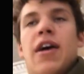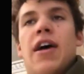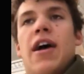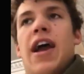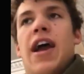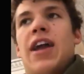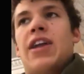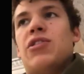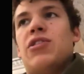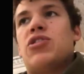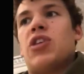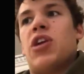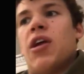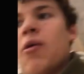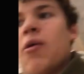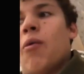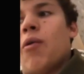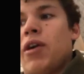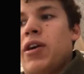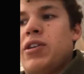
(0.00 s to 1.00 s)
and you
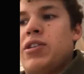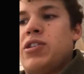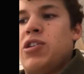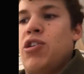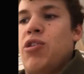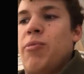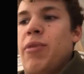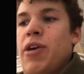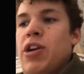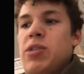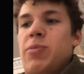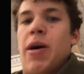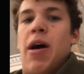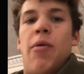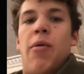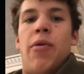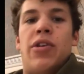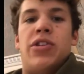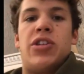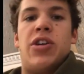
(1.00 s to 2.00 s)
shouldn't worry too much about
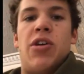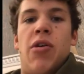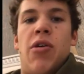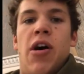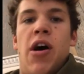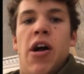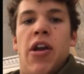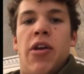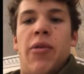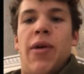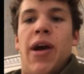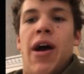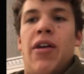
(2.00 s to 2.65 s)
what's going on around